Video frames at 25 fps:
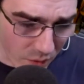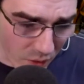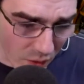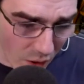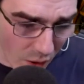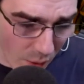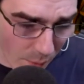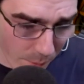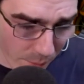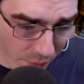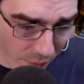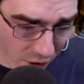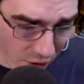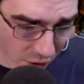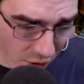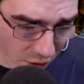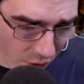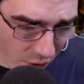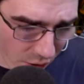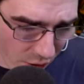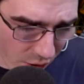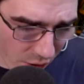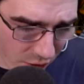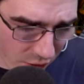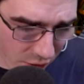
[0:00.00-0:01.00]
but
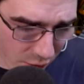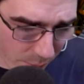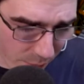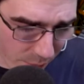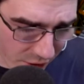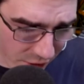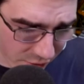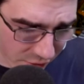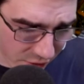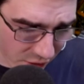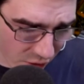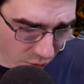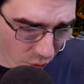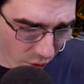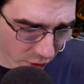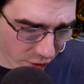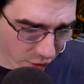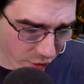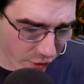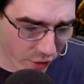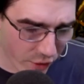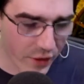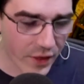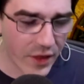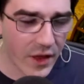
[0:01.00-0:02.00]
the biggest thing while you're doing
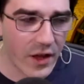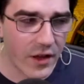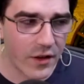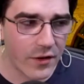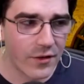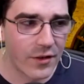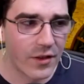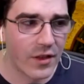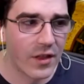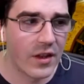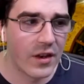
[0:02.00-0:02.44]
that is then